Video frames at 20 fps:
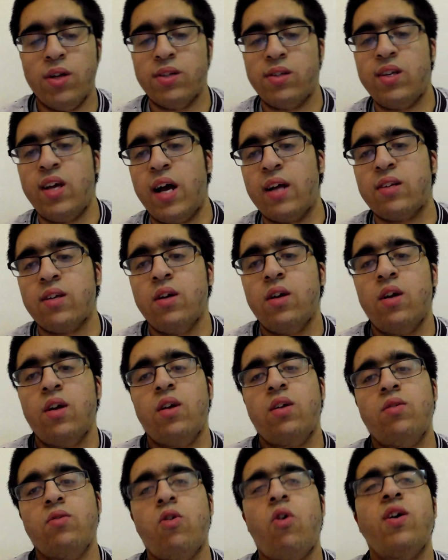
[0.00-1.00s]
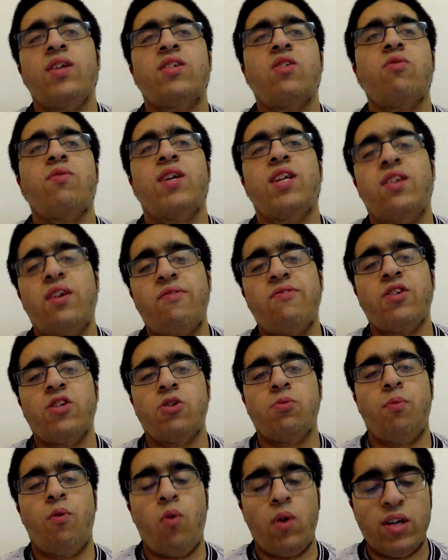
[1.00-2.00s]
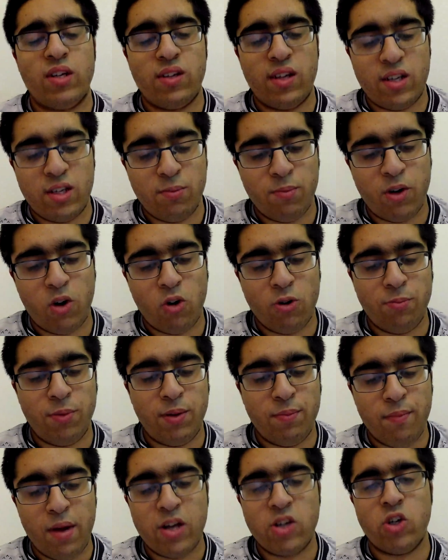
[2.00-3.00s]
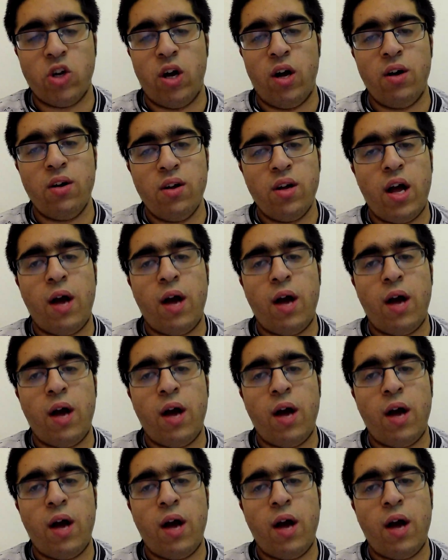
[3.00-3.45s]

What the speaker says: is the it's not really a definition, but what does atom economy measure?